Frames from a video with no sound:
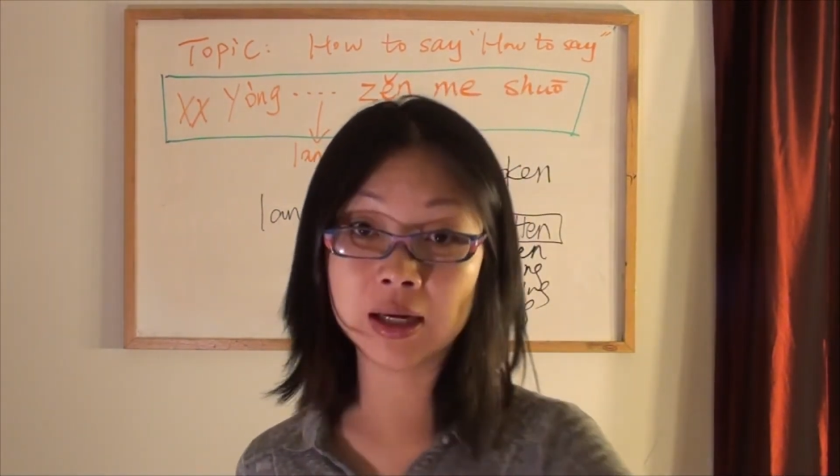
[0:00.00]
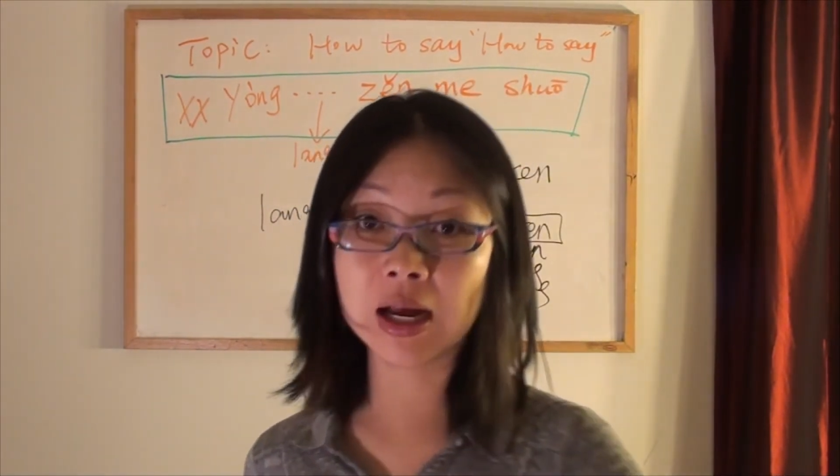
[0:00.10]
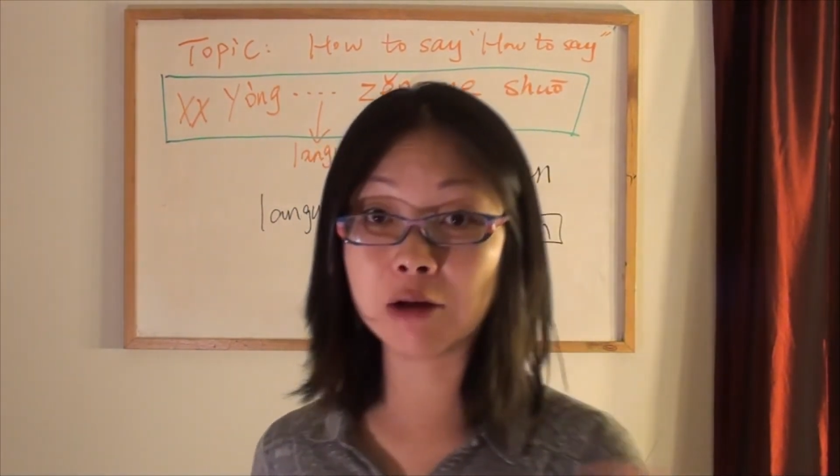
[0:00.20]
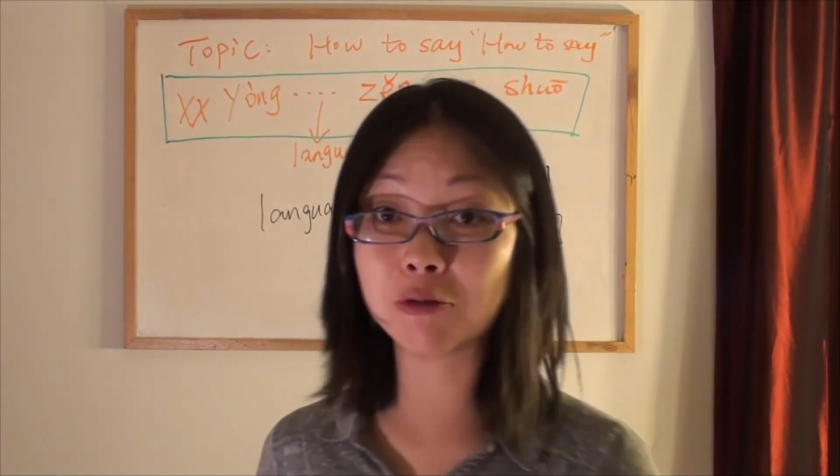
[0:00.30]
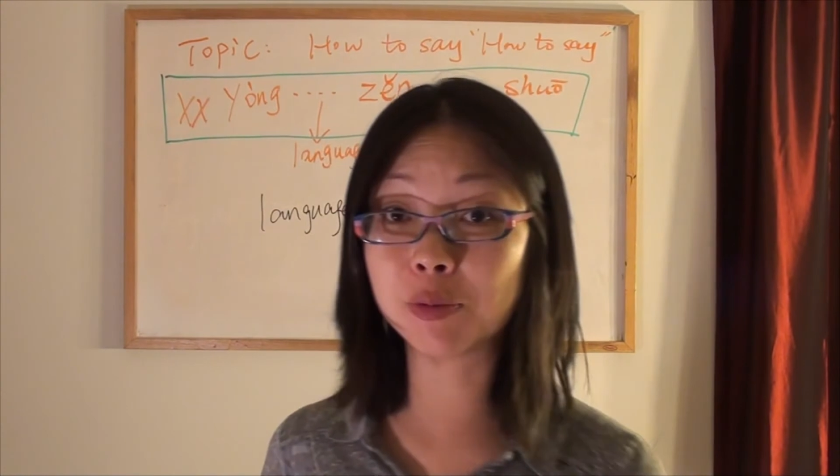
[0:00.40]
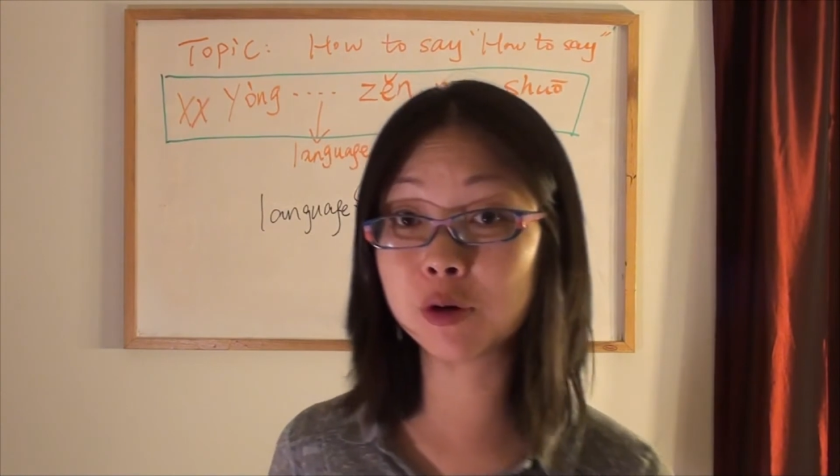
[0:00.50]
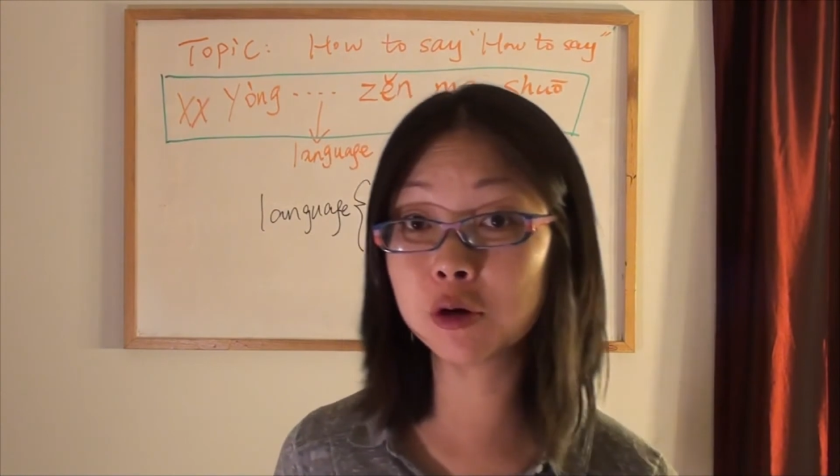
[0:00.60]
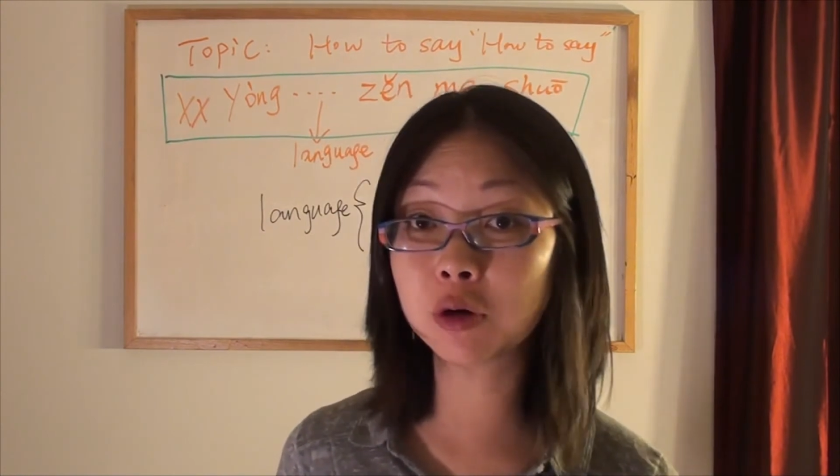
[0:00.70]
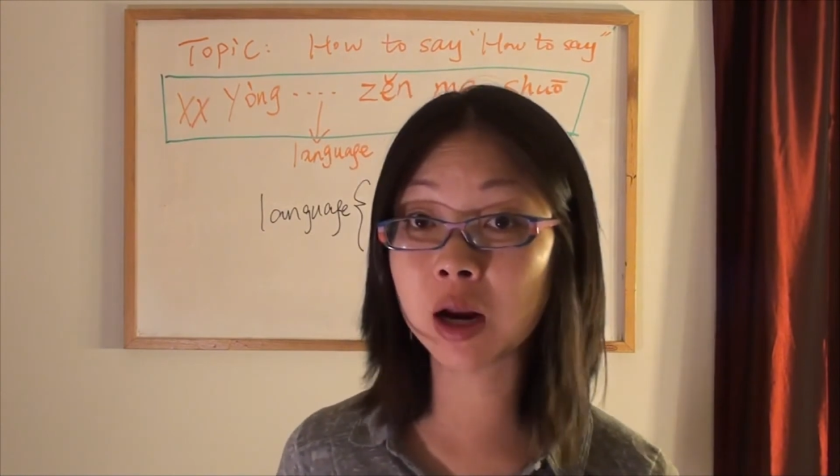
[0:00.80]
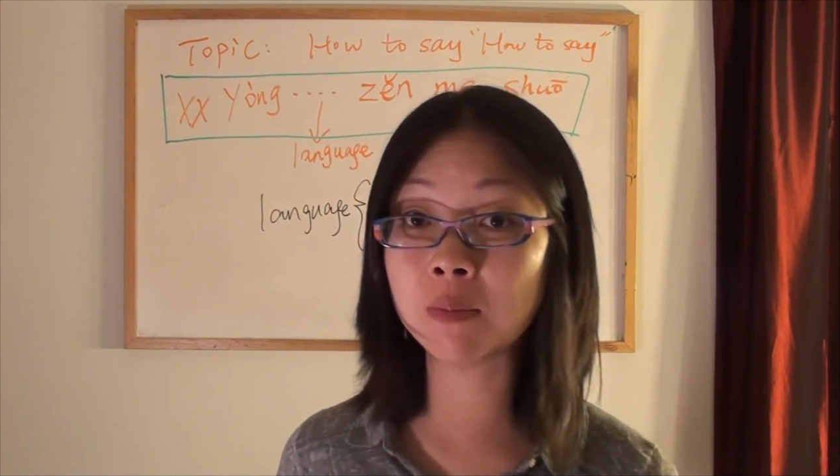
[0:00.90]
in our
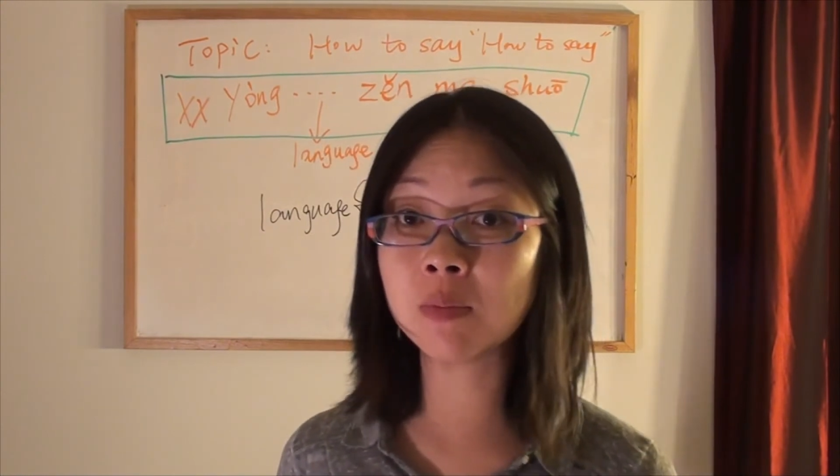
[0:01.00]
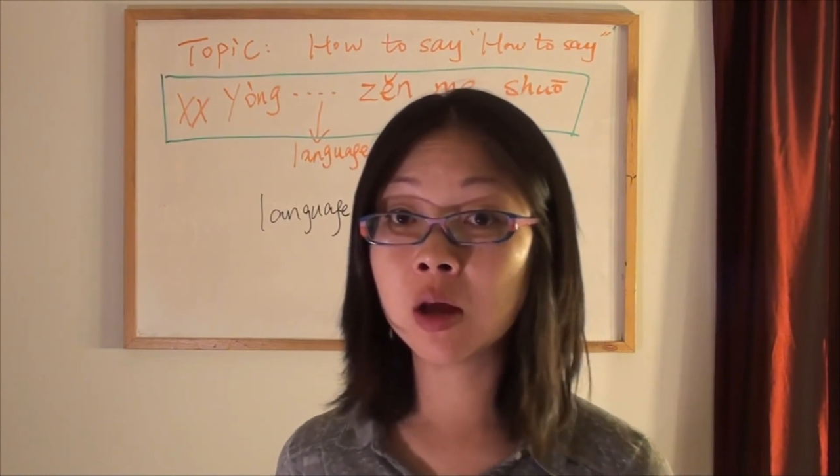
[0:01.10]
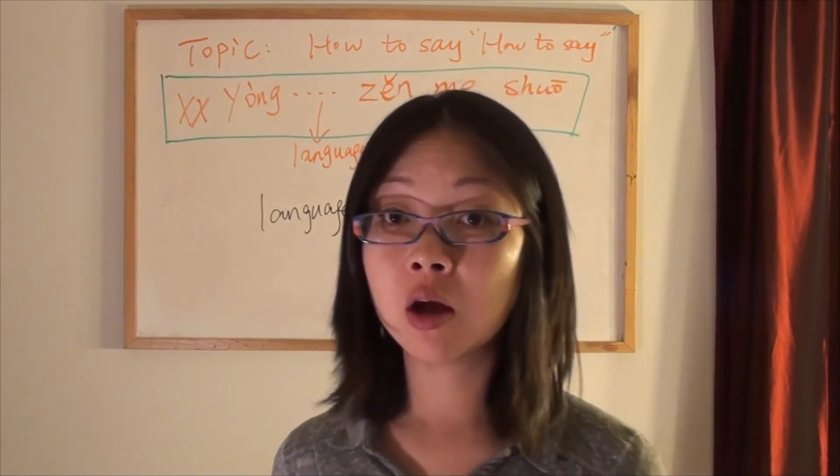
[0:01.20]
program